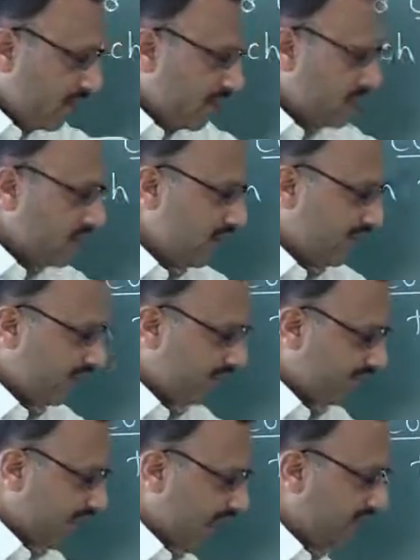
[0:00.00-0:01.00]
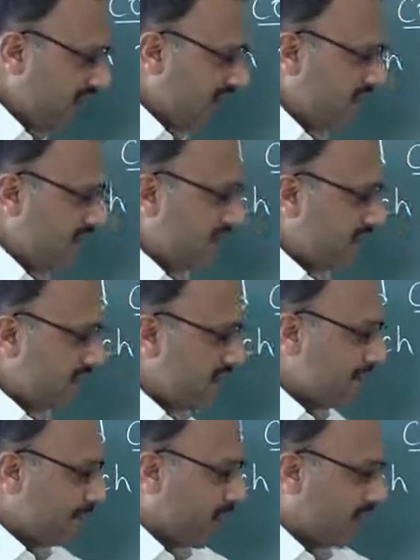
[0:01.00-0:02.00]
the 5
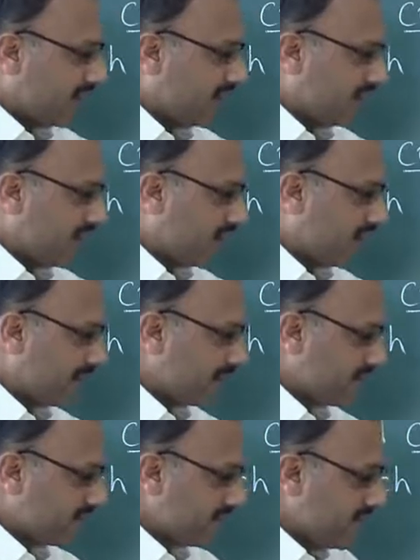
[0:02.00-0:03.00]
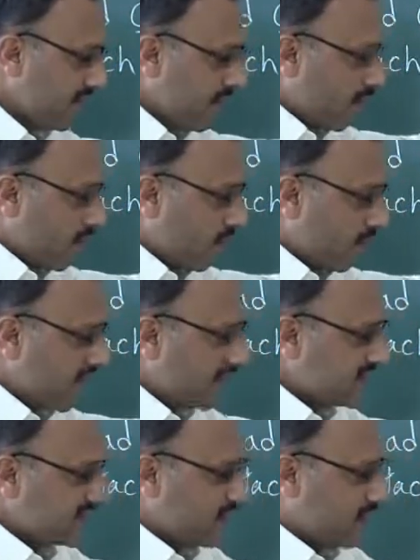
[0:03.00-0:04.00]
important arms. One
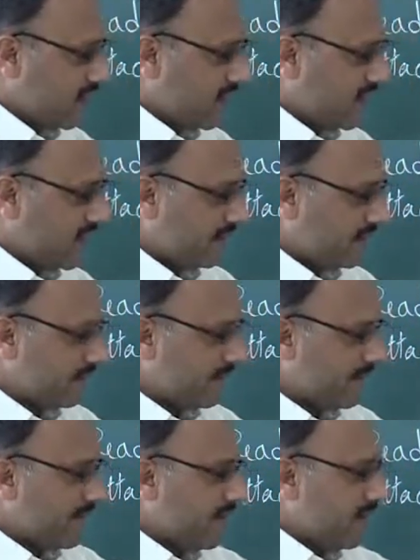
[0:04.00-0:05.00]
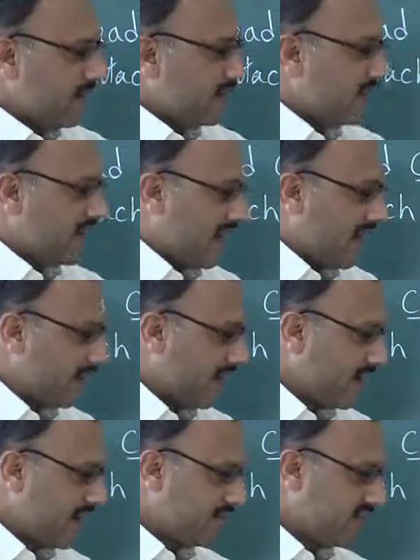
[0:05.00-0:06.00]
is called the amino
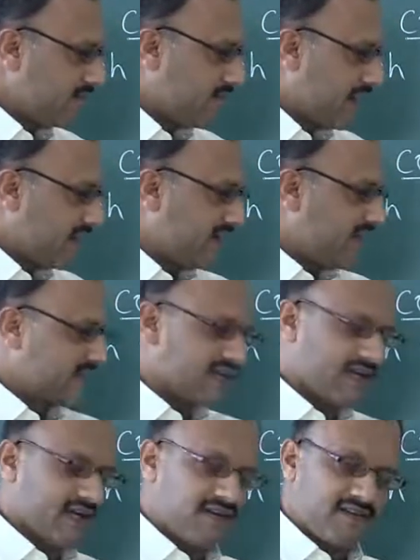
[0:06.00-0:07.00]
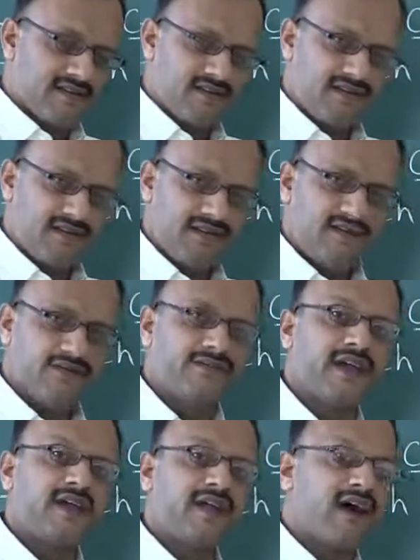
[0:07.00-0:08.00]
acid binding site,
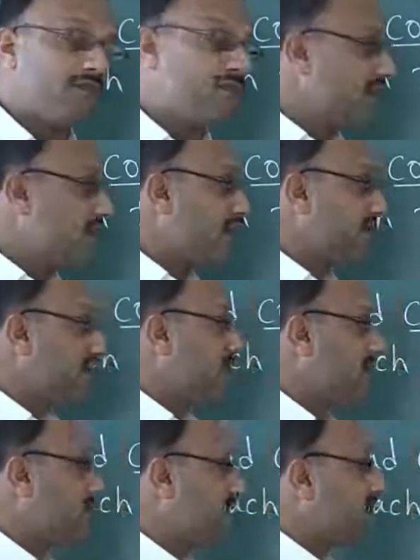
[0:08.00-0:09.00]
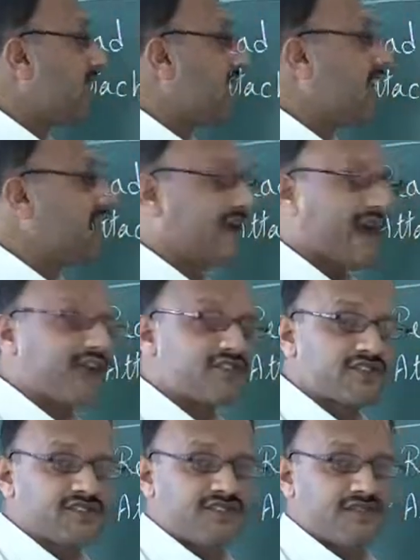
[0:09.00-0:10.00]
where amino acid will going to
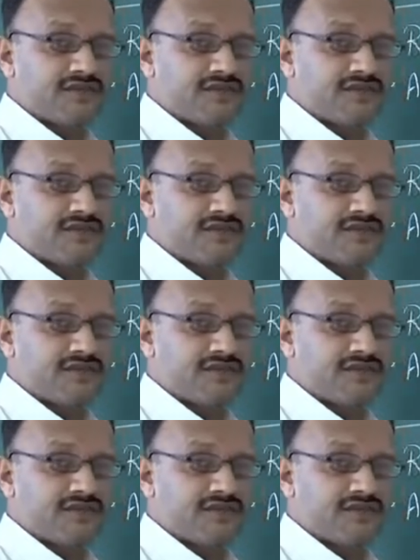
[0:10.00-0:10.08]
attach